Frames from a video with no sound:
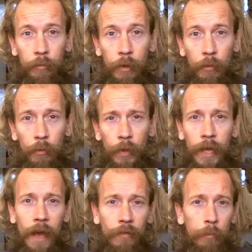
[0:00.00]
but we
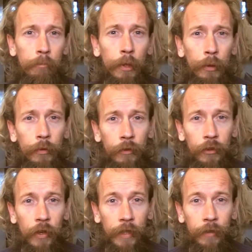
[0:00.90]
have a mood
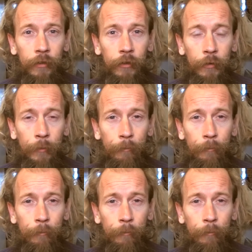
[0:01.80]
change?